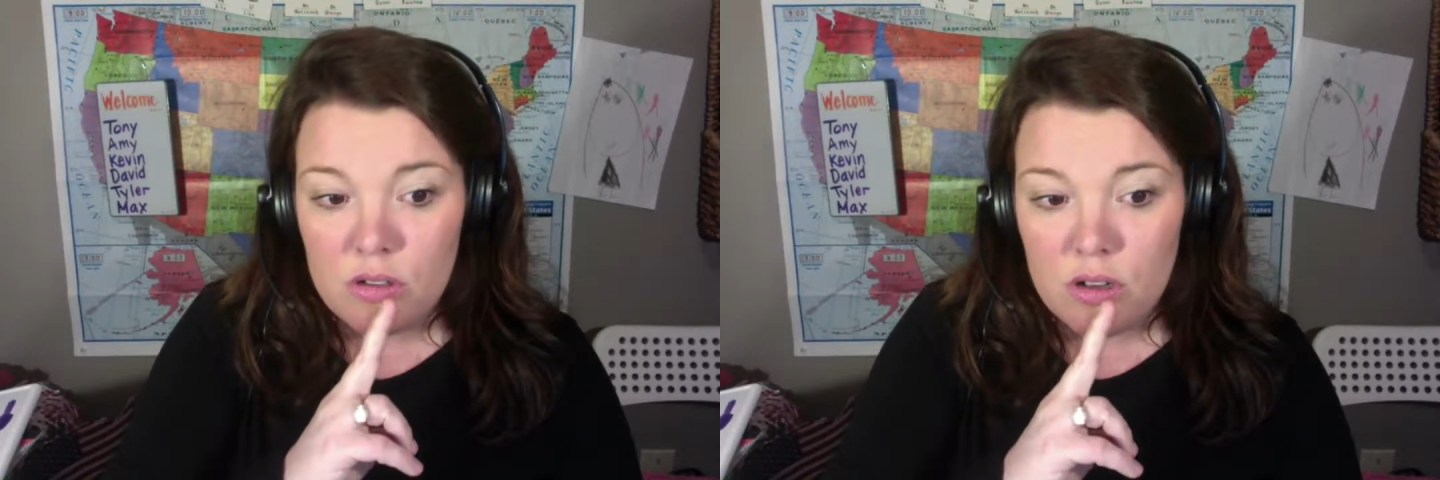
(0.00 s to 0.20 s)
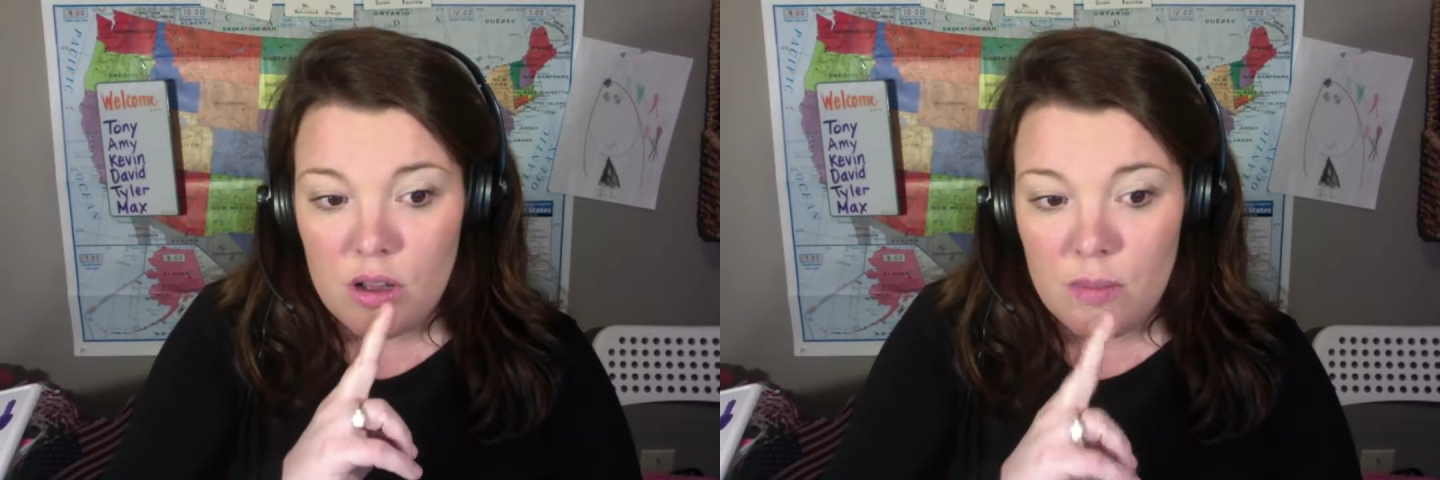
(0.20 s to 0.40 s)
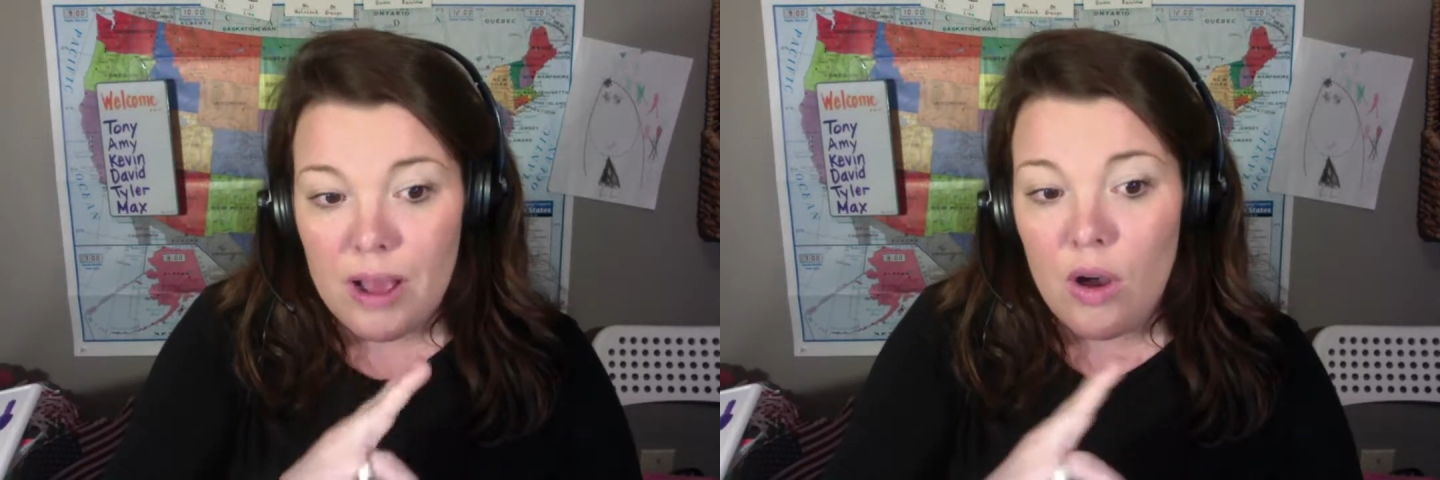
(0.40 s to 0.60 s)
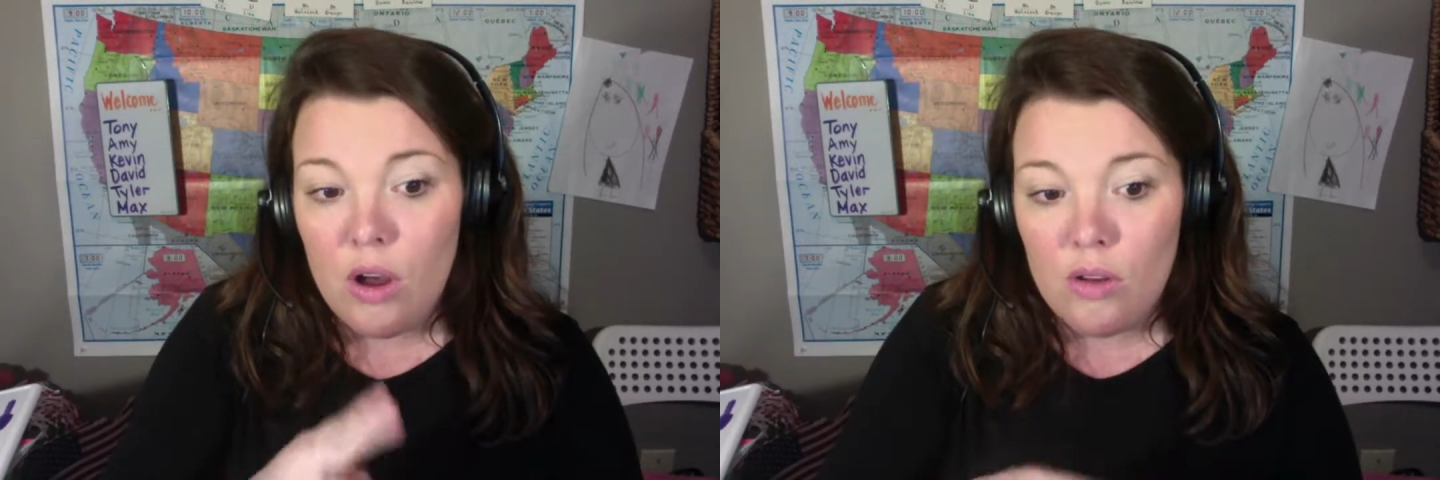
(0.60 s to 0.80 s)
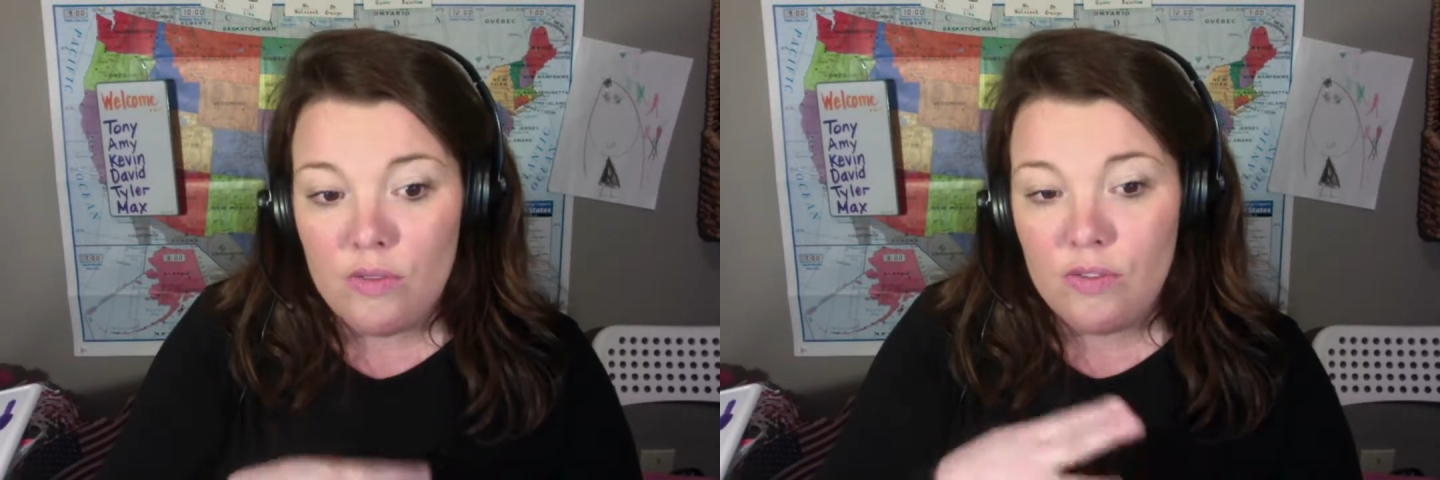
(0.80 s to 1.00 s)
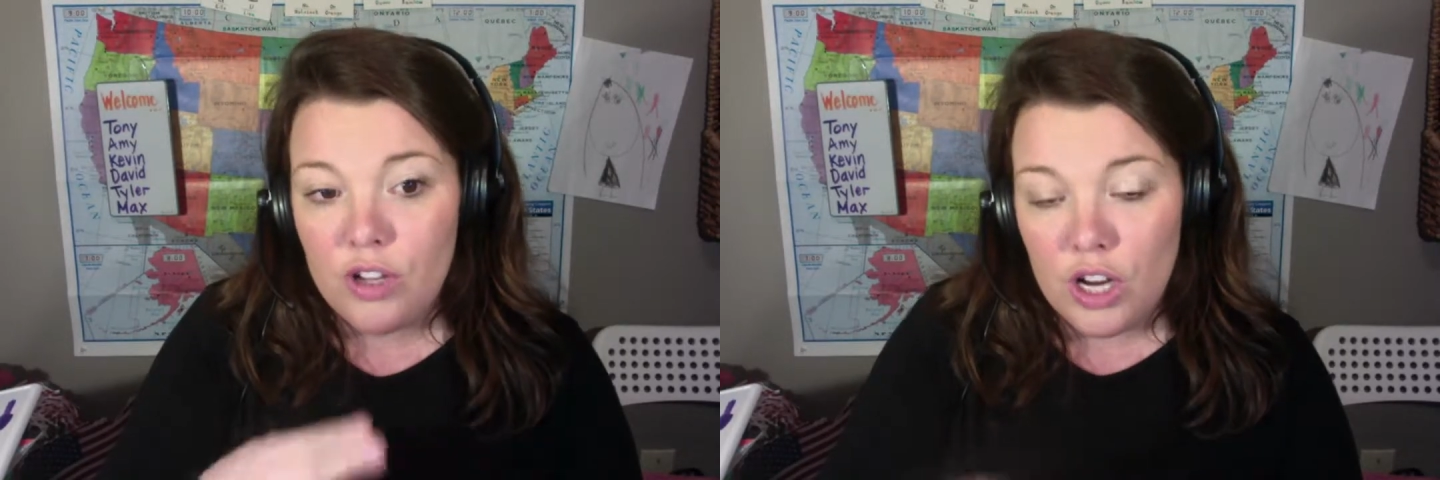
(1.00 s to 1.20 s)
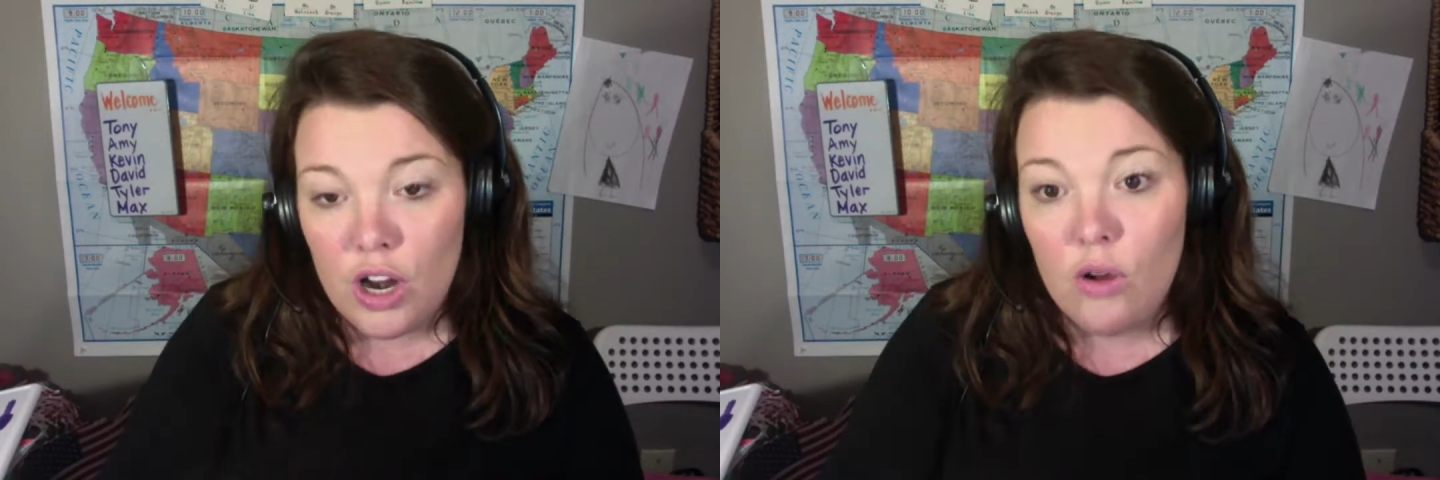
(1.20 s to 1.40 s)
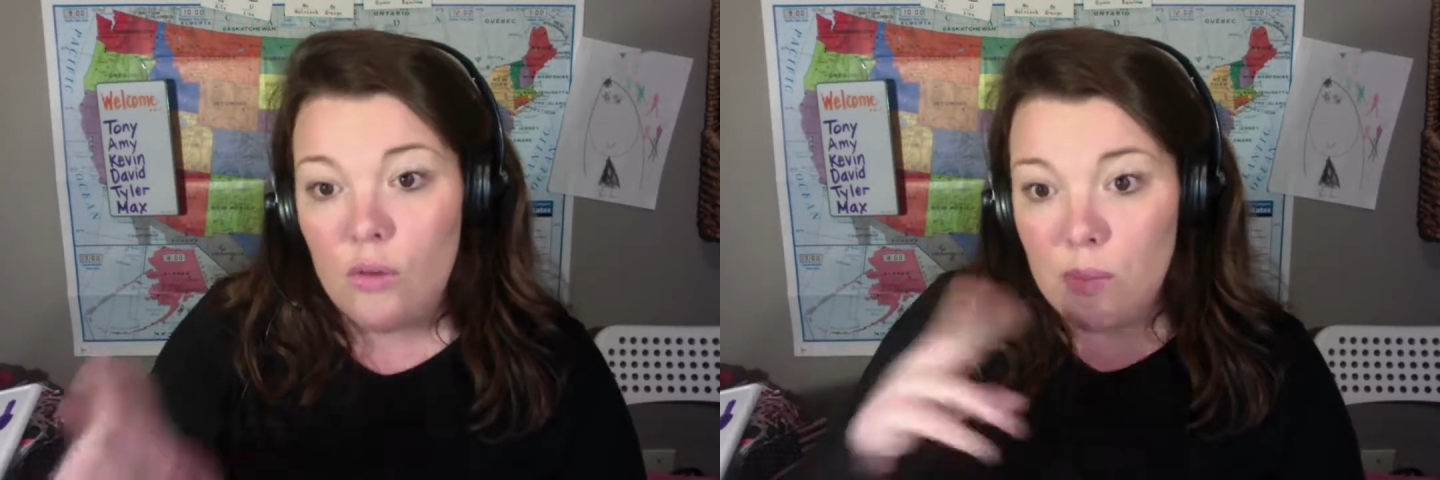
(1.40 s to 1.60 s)
amount of,
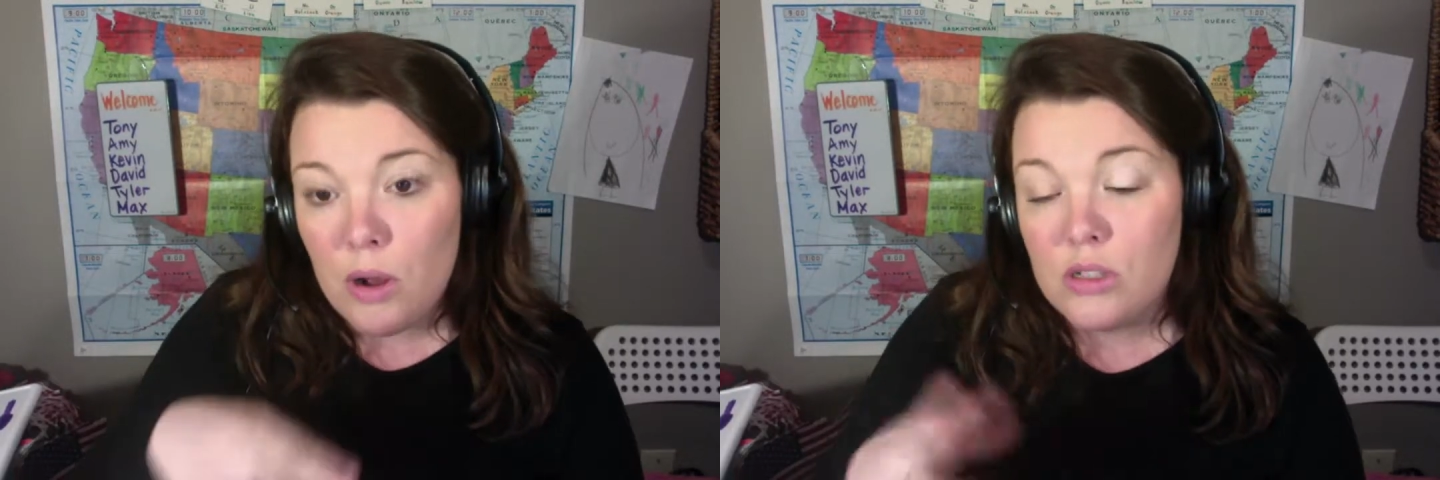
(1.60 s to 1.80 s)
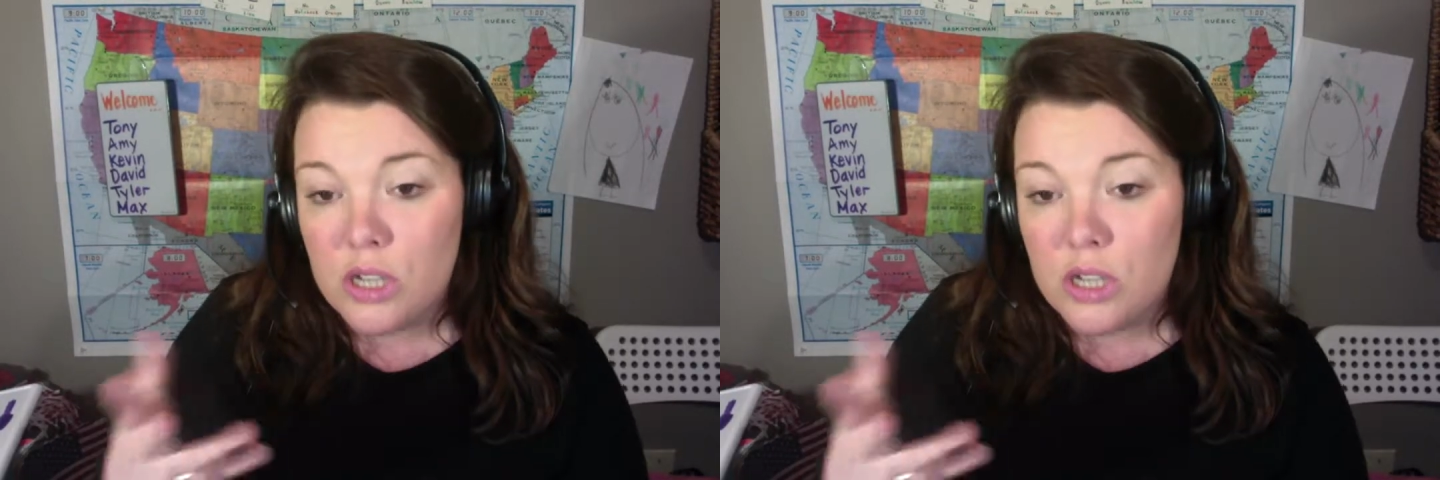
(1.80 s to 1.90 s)
most